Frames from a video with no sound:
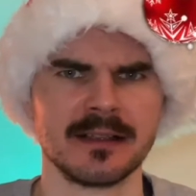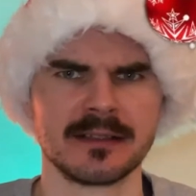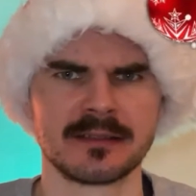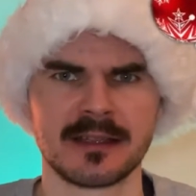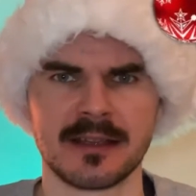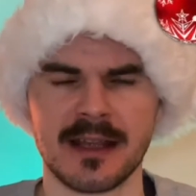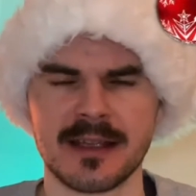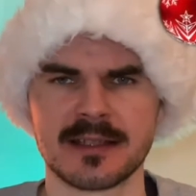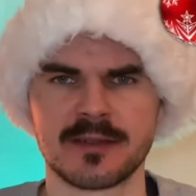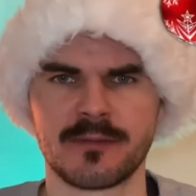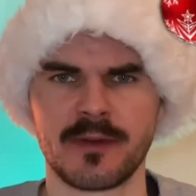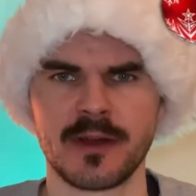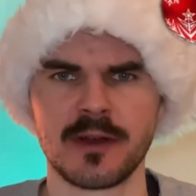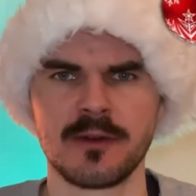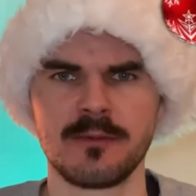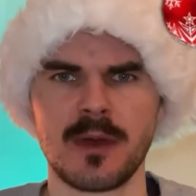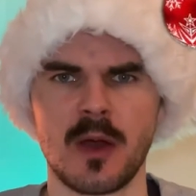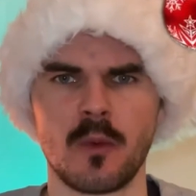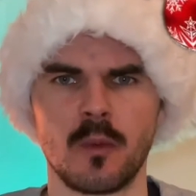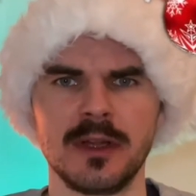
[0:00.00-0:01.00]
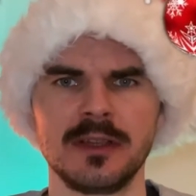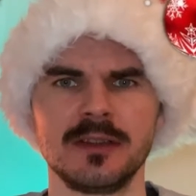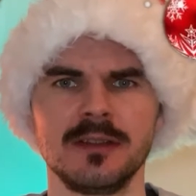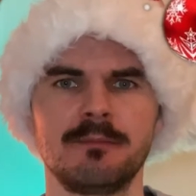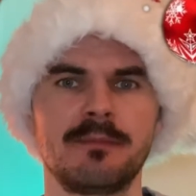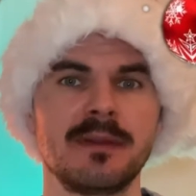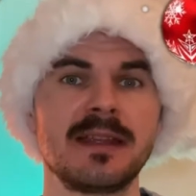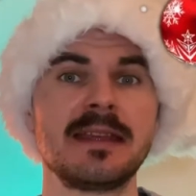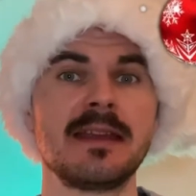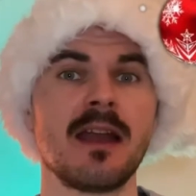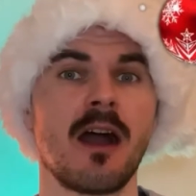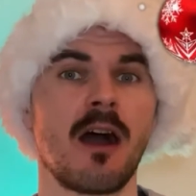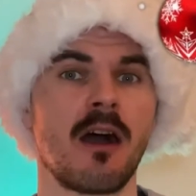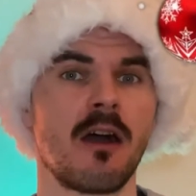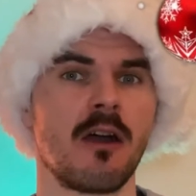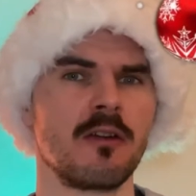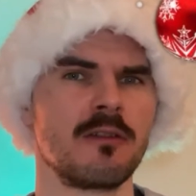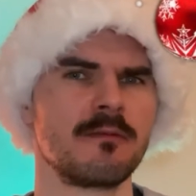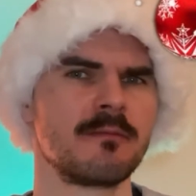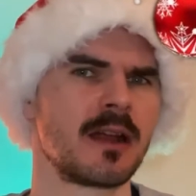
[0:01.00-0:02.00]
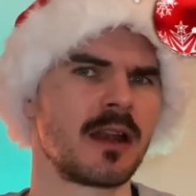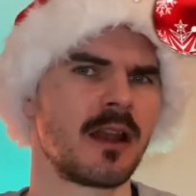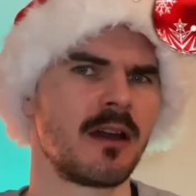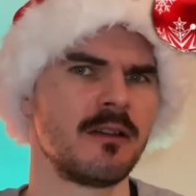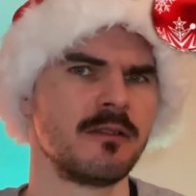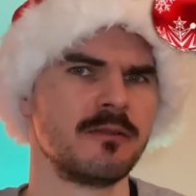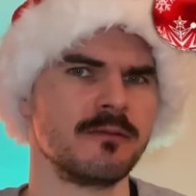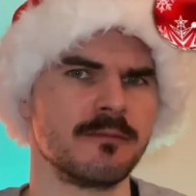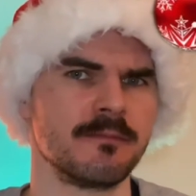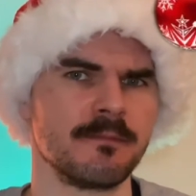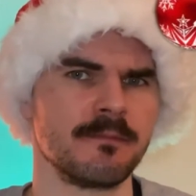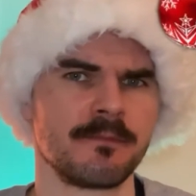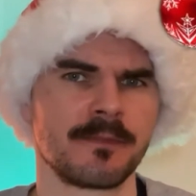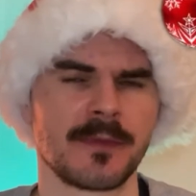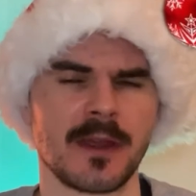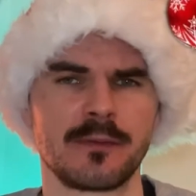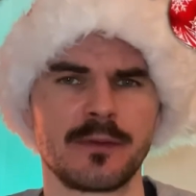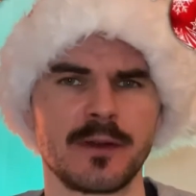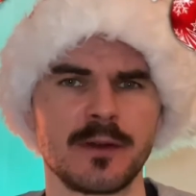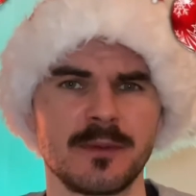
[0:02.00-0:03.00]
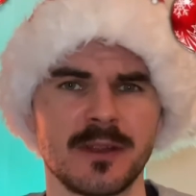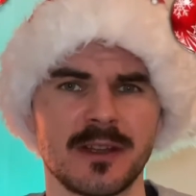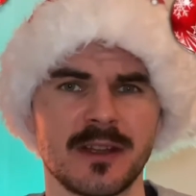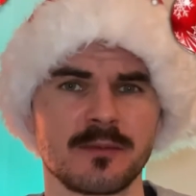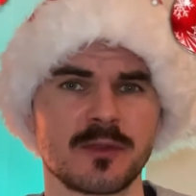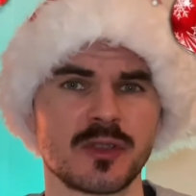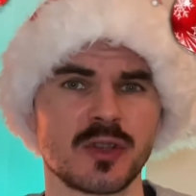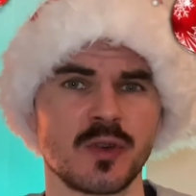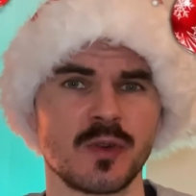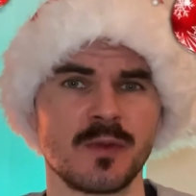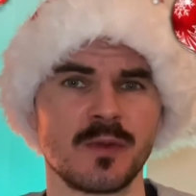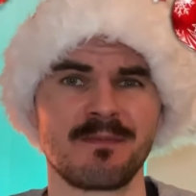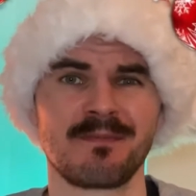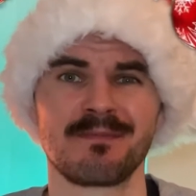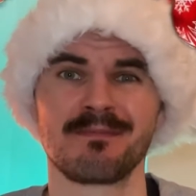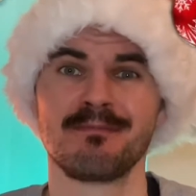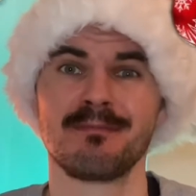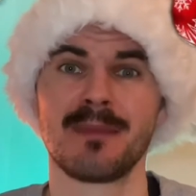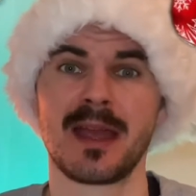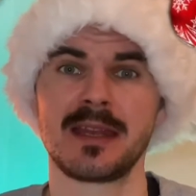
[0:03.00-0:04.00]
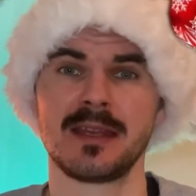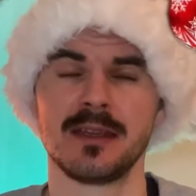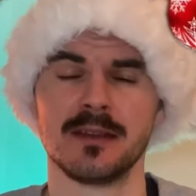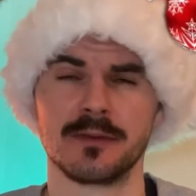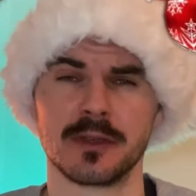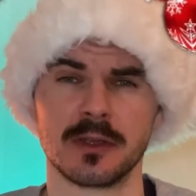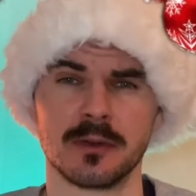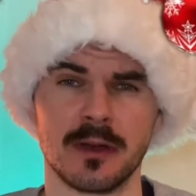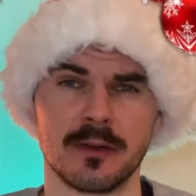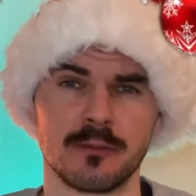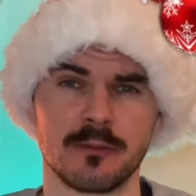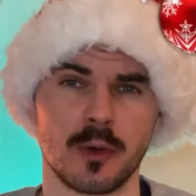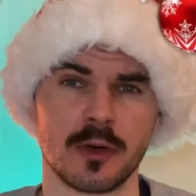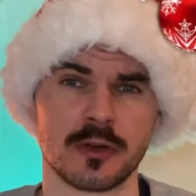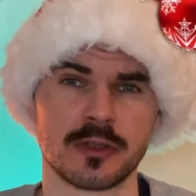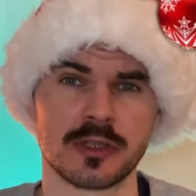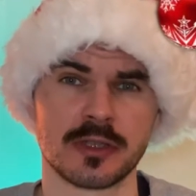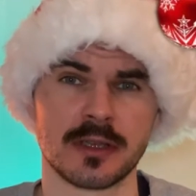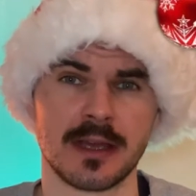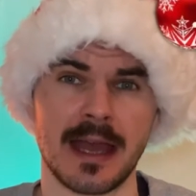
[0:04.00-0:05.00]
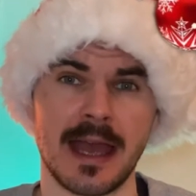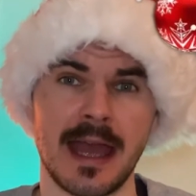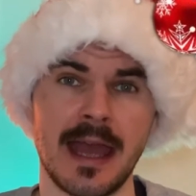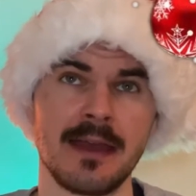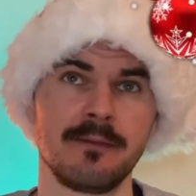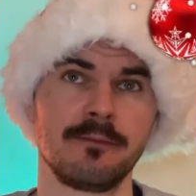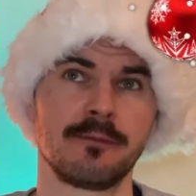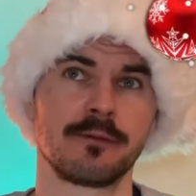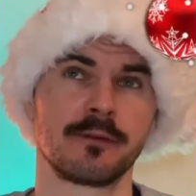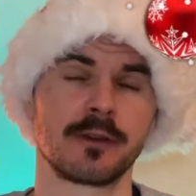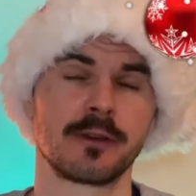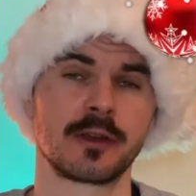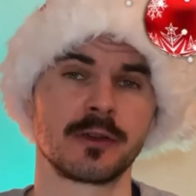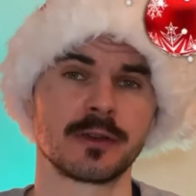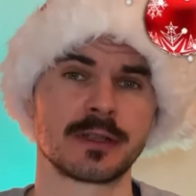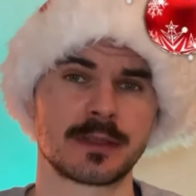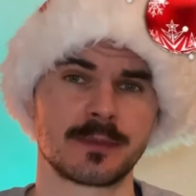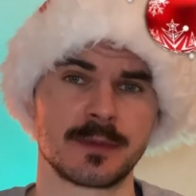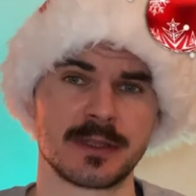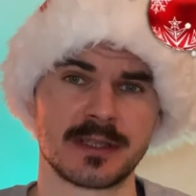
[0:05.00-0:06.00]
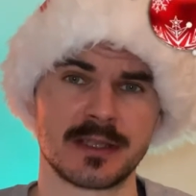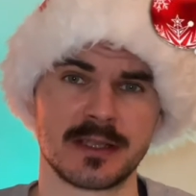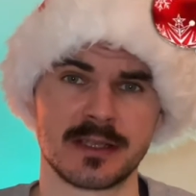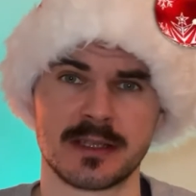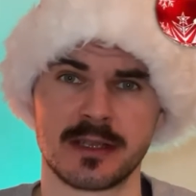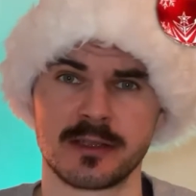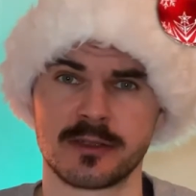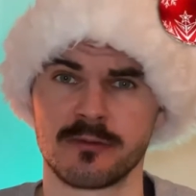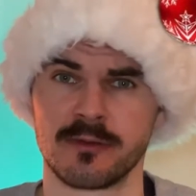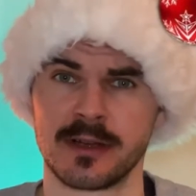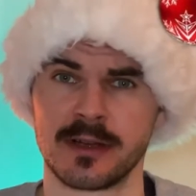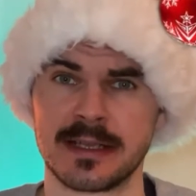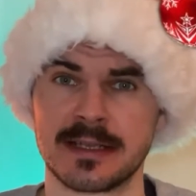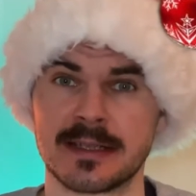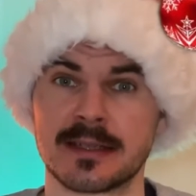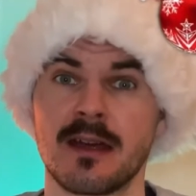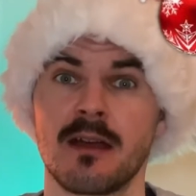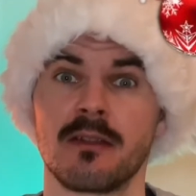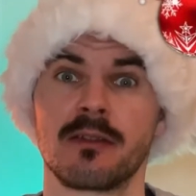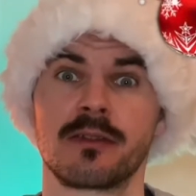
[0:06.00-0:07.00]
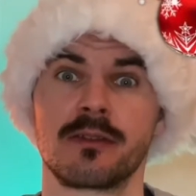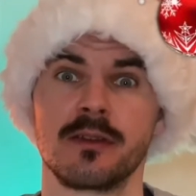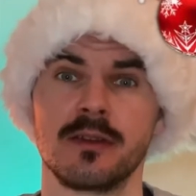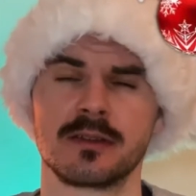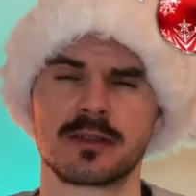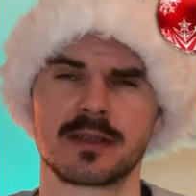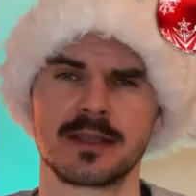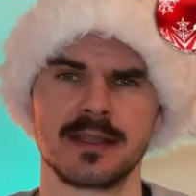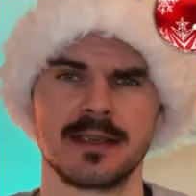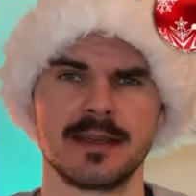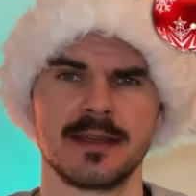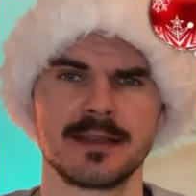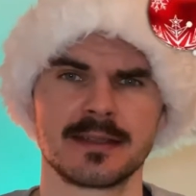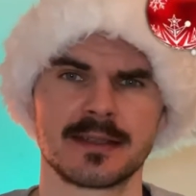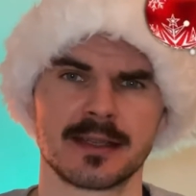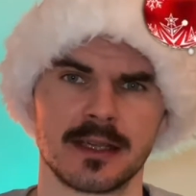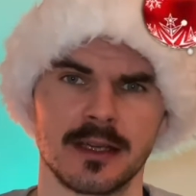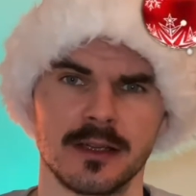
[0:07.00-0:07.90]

today's film will be Home Alone, a film that I'm sure many of you have watched every Christmas since its release 30 years ago.